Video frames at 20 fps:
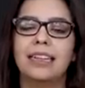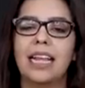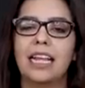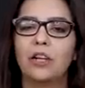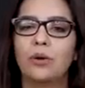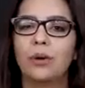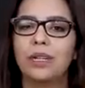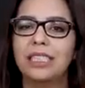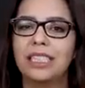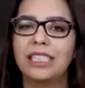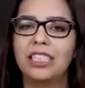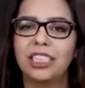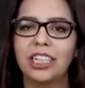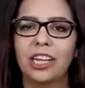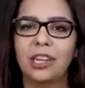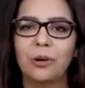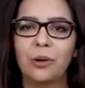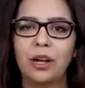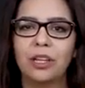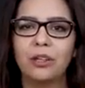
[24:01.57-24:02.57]
They quiz each
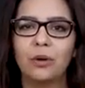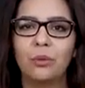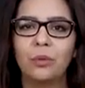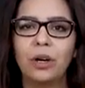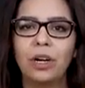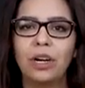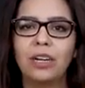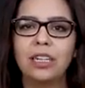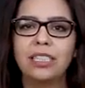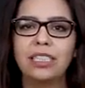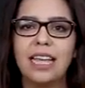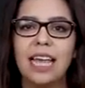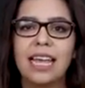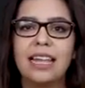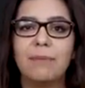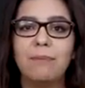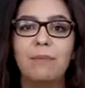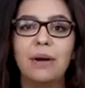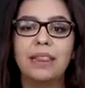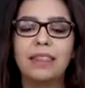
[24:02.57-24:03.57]
other on the words,
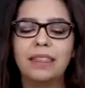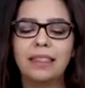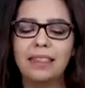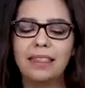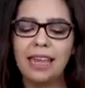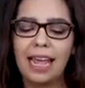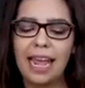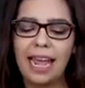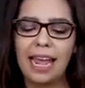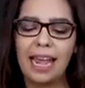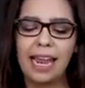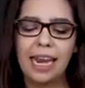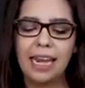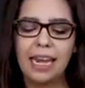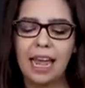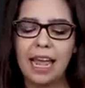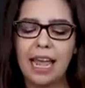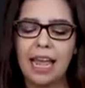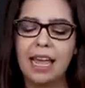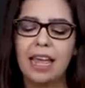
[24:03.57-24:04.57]
but
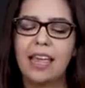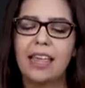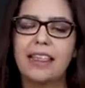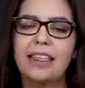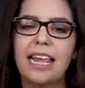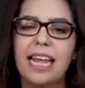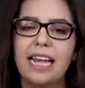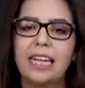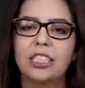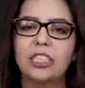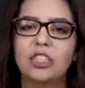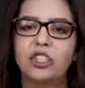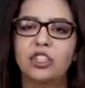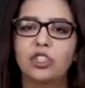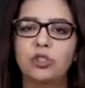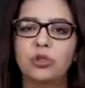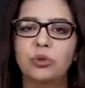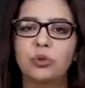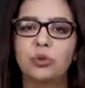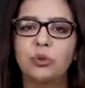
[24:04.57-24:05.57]
then they
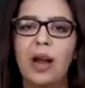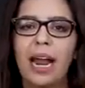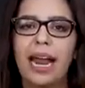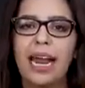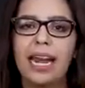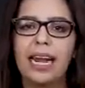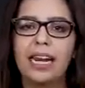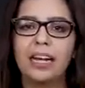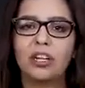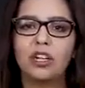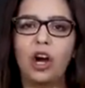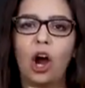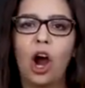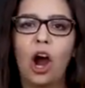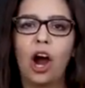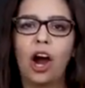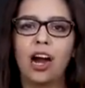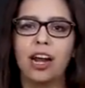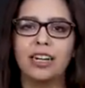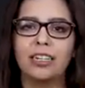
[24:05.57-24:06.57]
trade
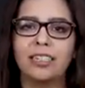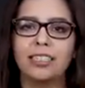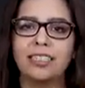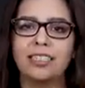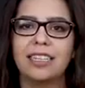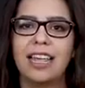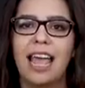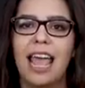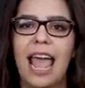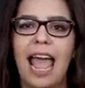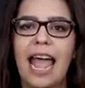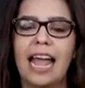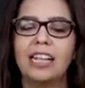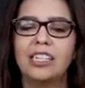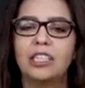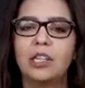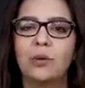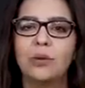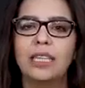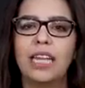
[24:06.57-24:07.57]
cards.
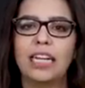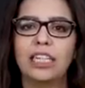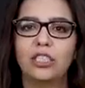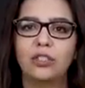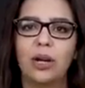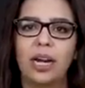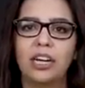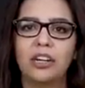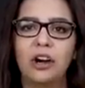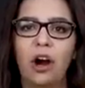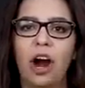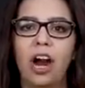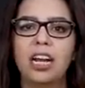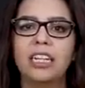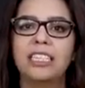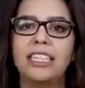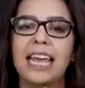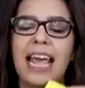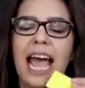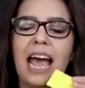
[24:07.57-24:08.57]
And so when they trade
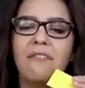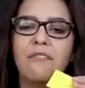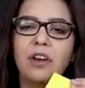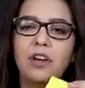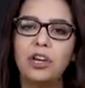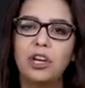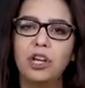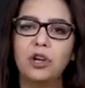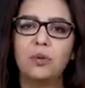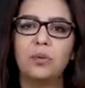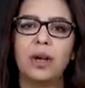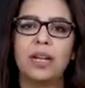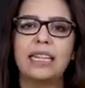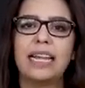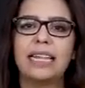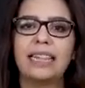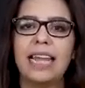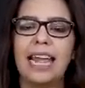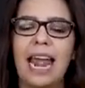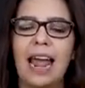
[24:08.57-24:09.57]
cards, they have a new one
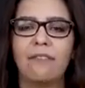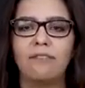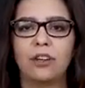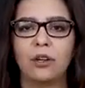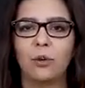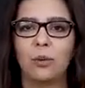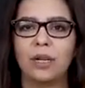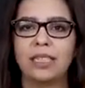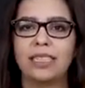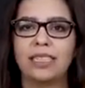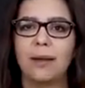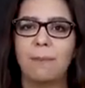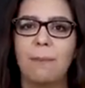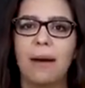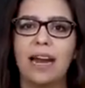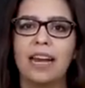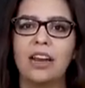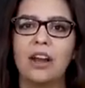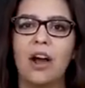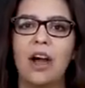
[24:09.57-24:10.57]
that they have to quiz
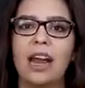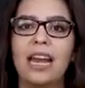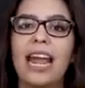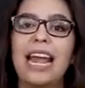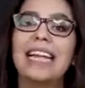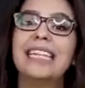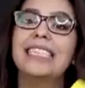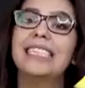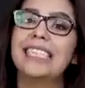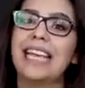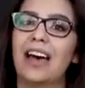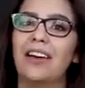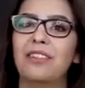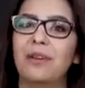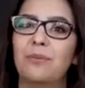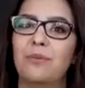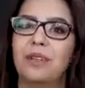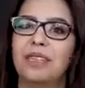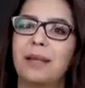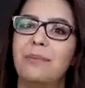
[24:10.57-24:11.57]
somebody on and tell
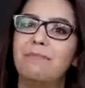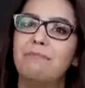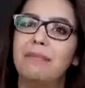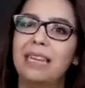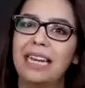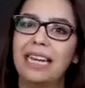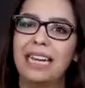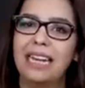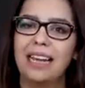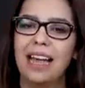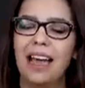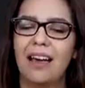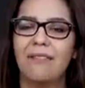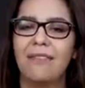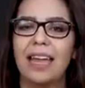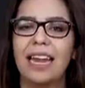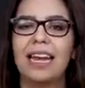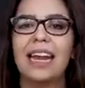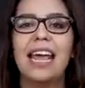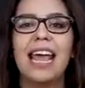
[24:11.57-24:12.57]
them what the meaning
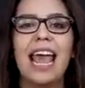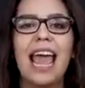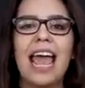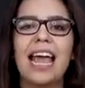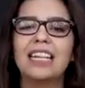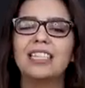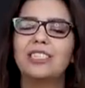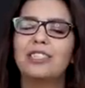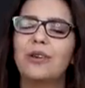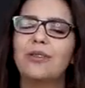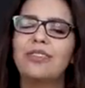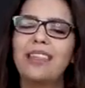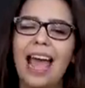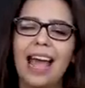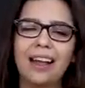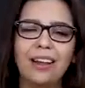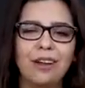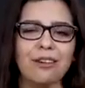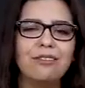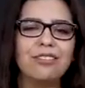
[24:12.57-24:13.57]
of it. And so
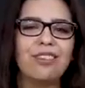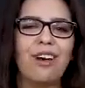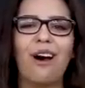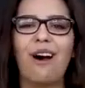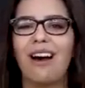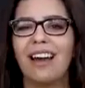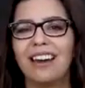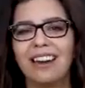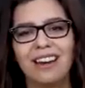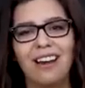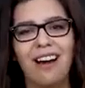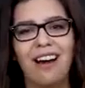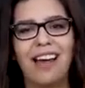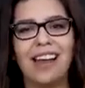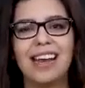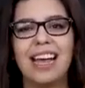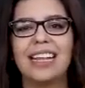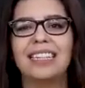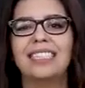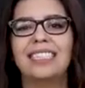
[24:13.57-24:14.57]
that goes on
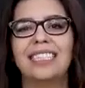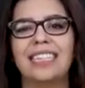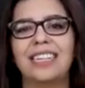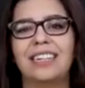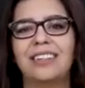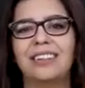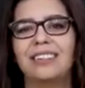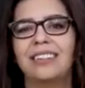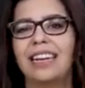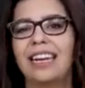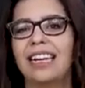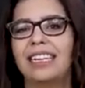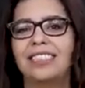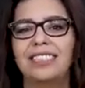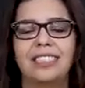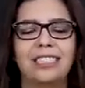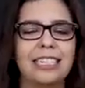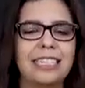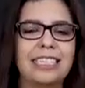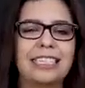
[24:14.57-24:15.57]
until
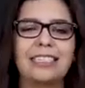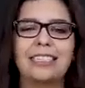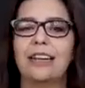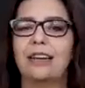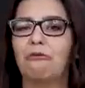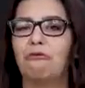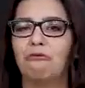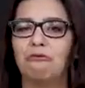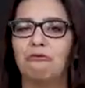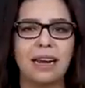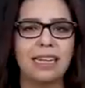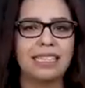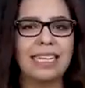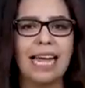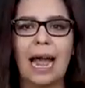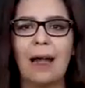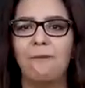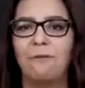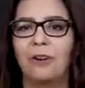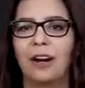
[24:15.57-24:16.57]
it's just
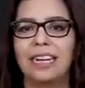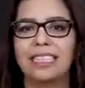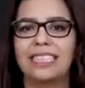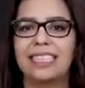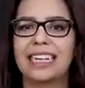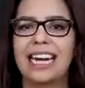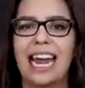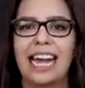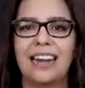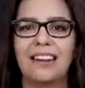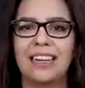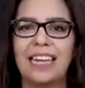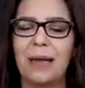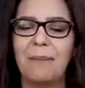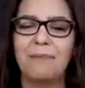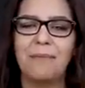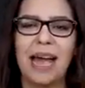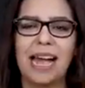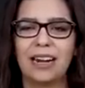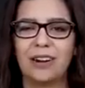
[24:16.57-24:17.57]
time for us to kind of
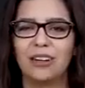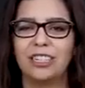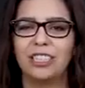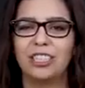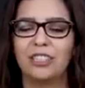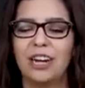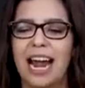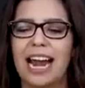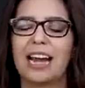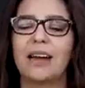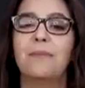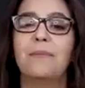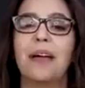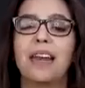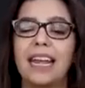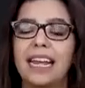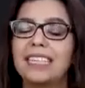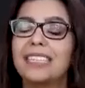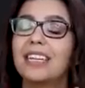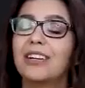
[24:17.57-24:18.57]
get back on track.
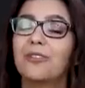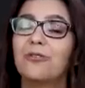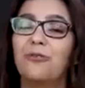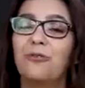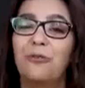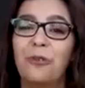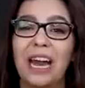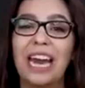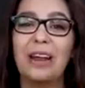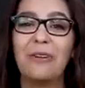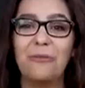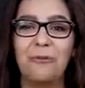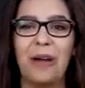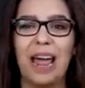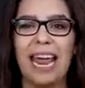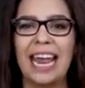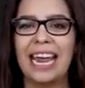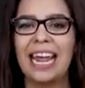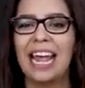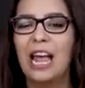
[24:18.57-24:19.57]
But it's a great
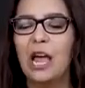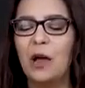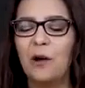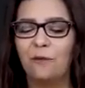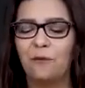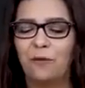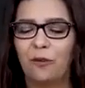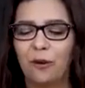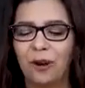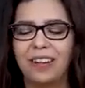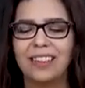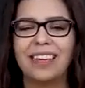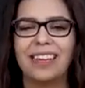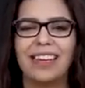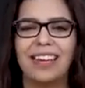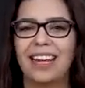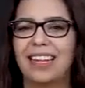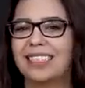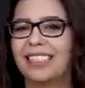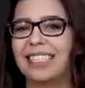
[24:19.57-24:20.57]
way for the
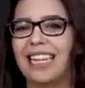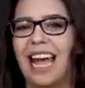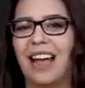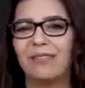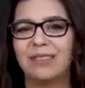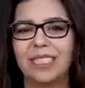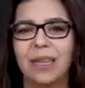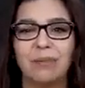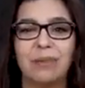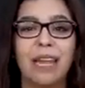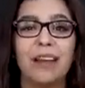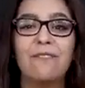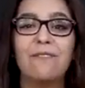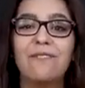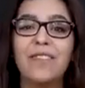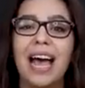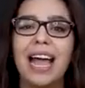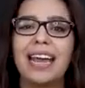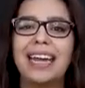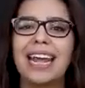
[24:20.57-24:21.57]
kids to have something
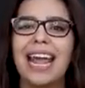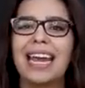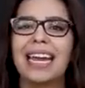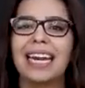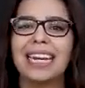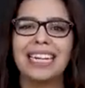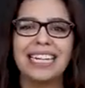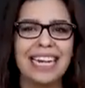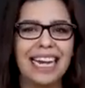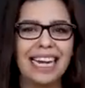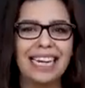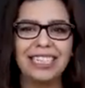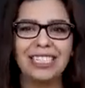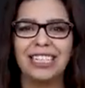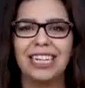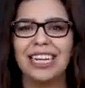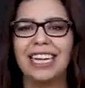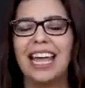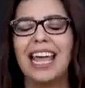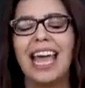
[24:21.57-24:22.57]
fun and
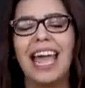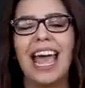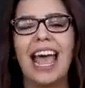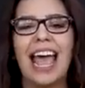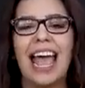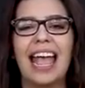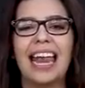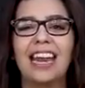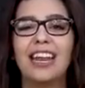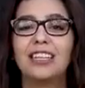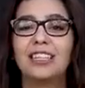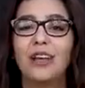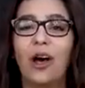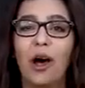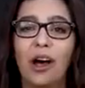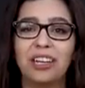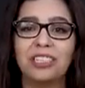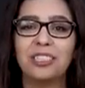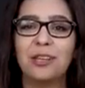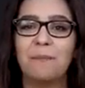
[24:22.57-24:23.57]
engaging. And it's
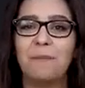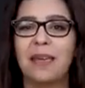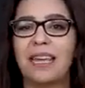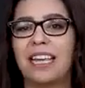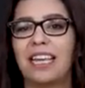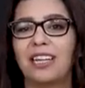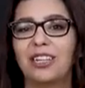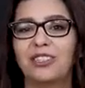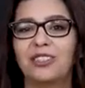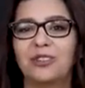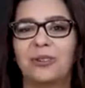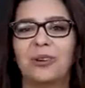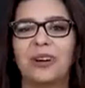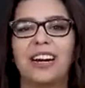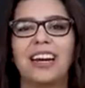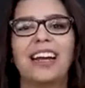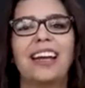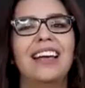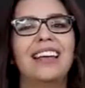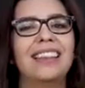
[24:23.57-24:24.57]
also making
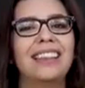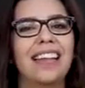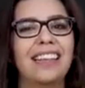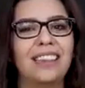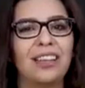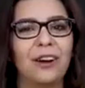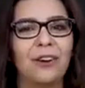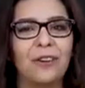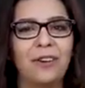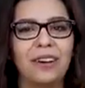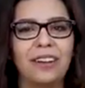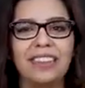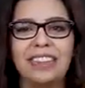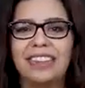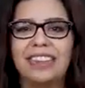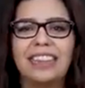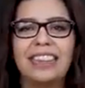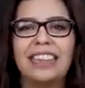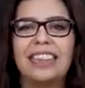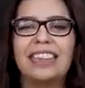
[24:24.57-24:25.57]
sure that
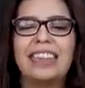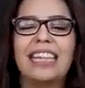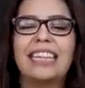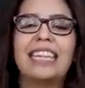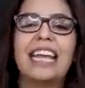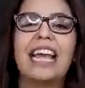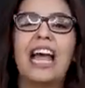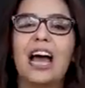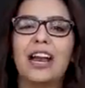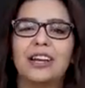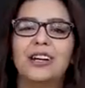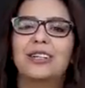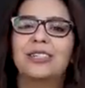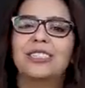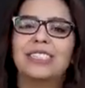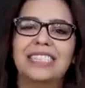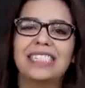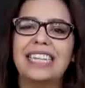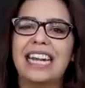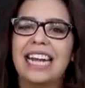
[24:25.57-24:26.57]
they
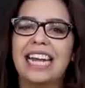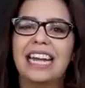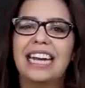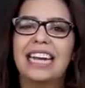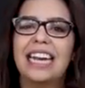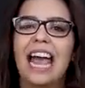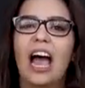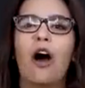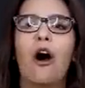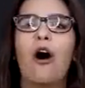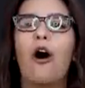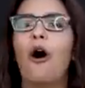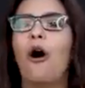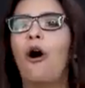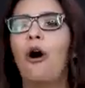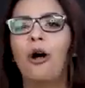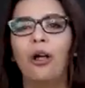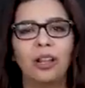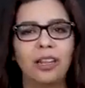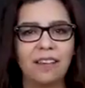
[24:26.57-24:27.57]
understand
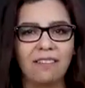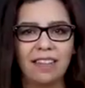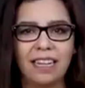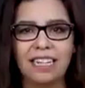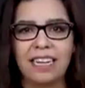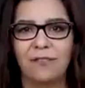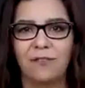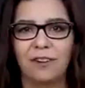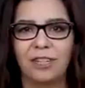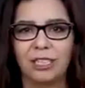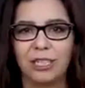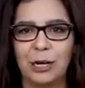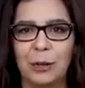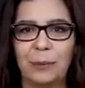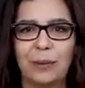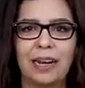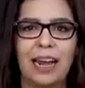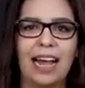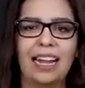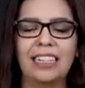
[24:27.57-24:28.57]
all of the different
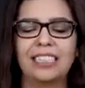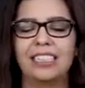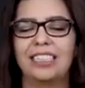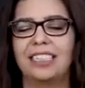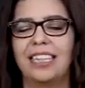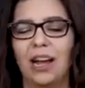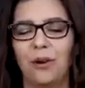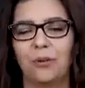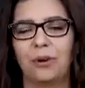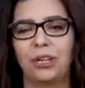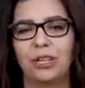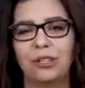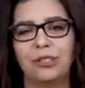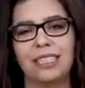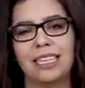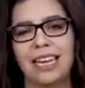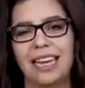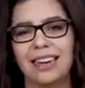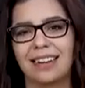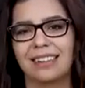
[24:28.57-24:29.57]
terminology that we're
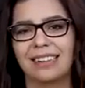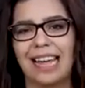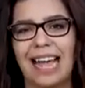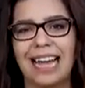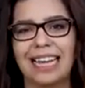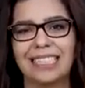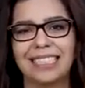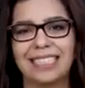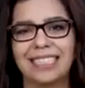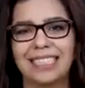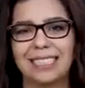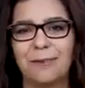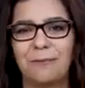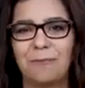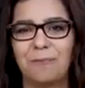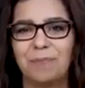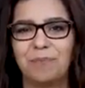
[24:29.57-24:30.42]
using in class.